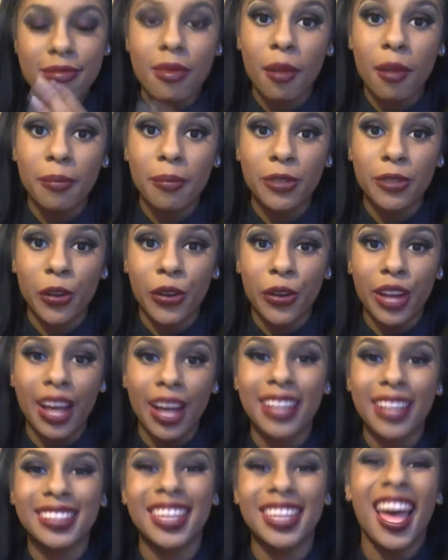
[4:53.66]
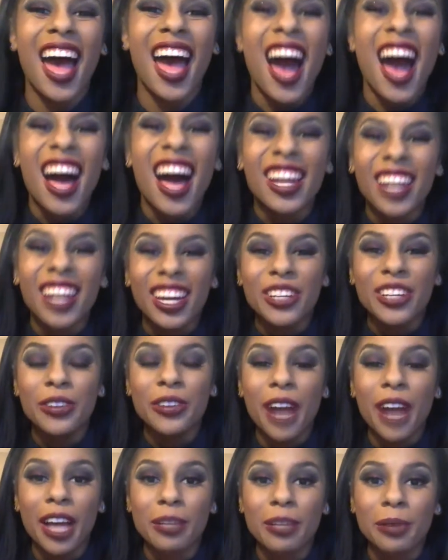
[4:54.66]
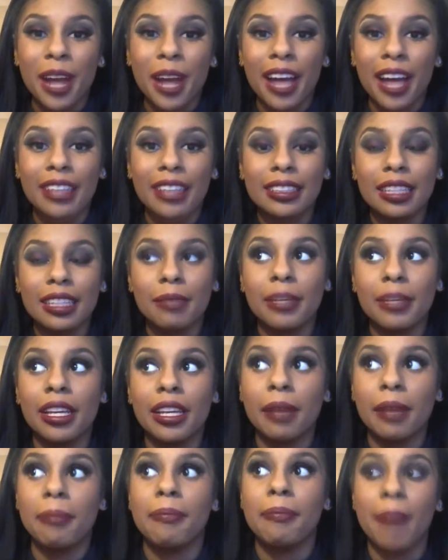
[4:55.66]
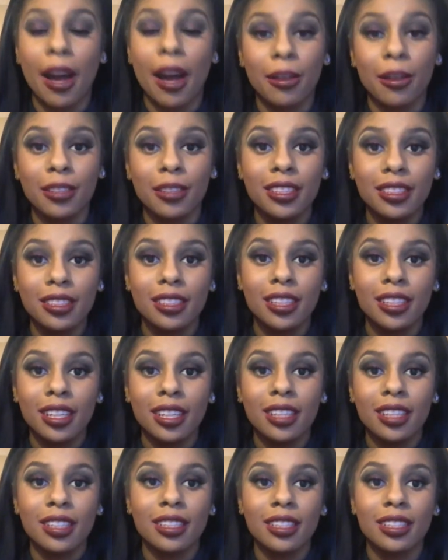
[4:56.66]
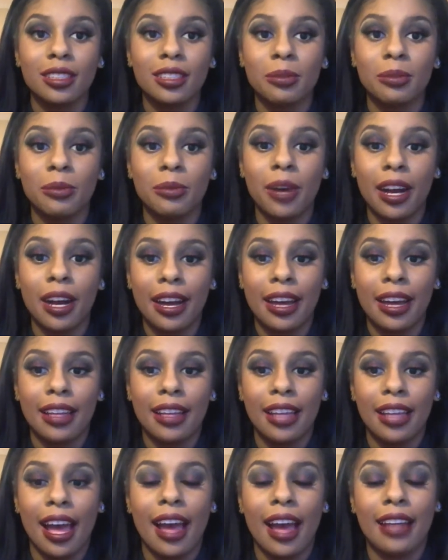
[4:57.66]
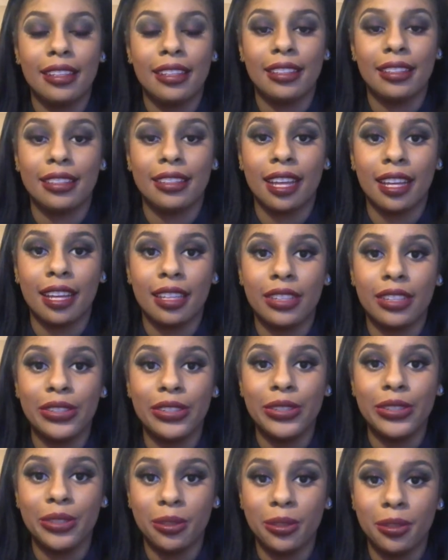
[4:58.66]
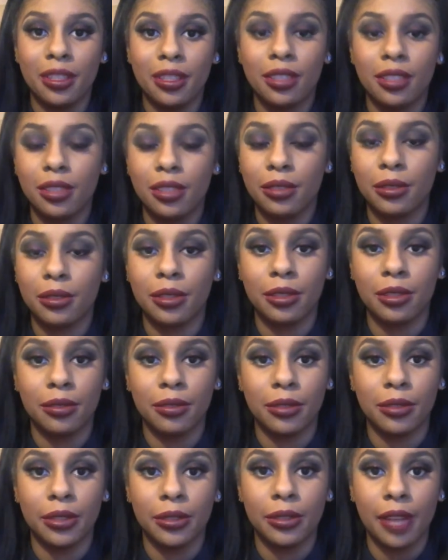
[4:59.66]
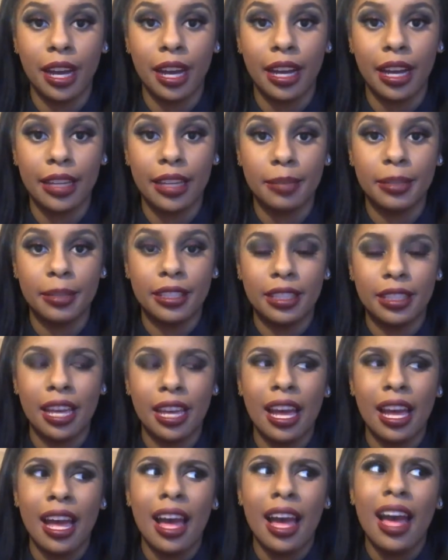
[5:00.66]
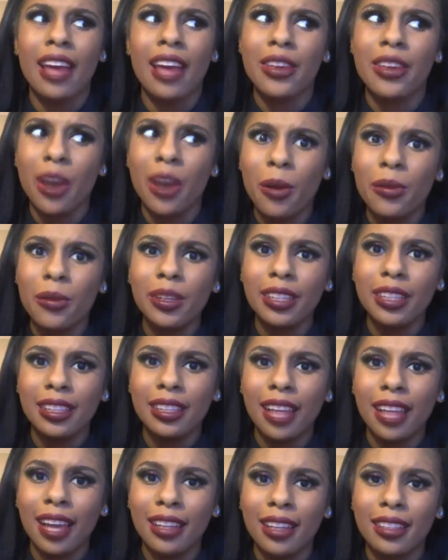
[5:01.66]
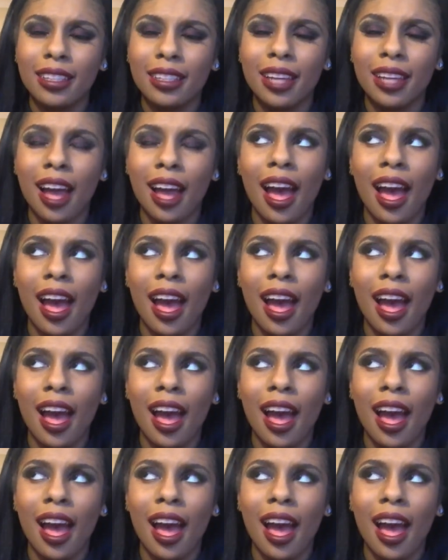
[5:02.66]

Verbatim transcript: I'm sorry, guys. A lot of you guys were asking me about this look, and this is why I decided to do this tutorial for you guys because y'all really liked it.